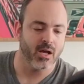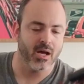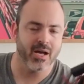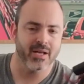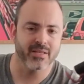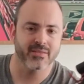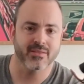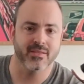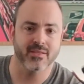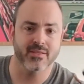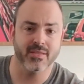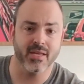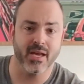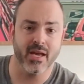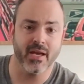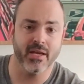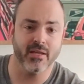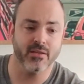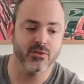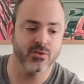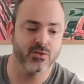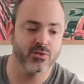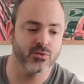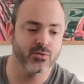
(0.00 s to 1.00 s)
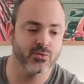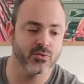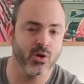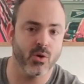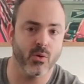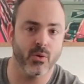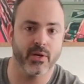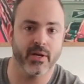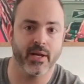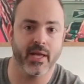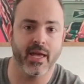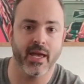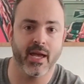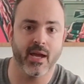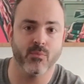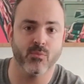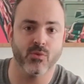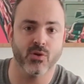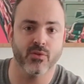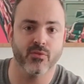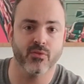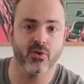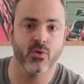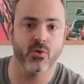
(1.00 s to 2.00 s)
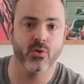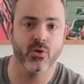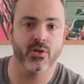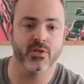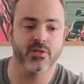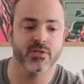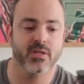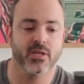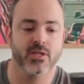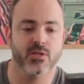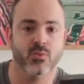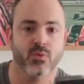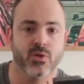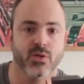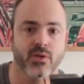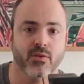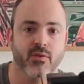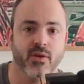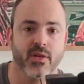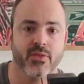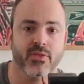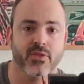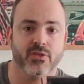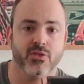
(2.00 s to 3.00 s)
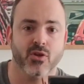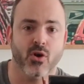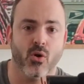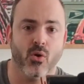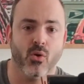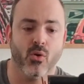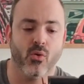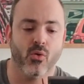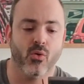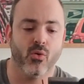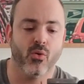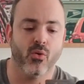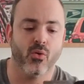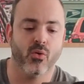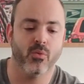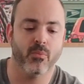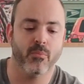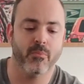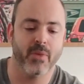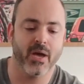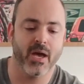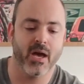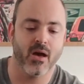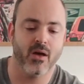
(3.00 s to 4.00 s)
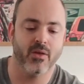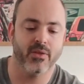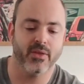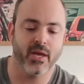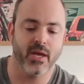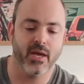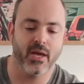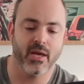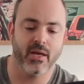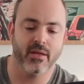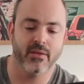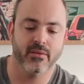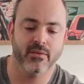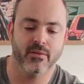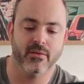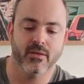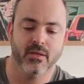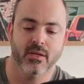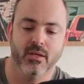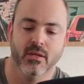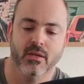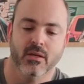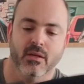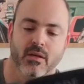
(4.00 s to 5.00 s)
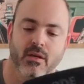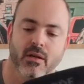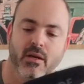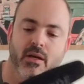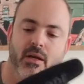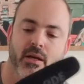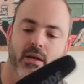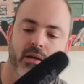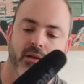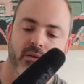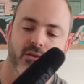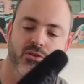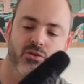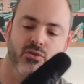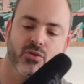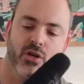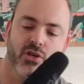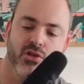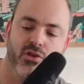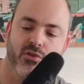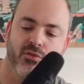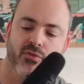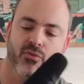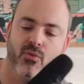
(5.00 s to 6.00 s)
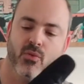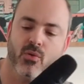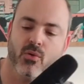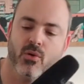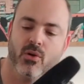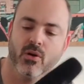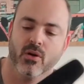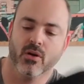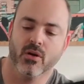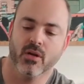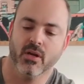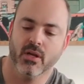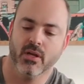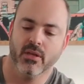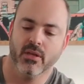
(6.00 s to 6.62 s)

It's designed to go on a camera, of course. That's what you got this whole mount and structure for.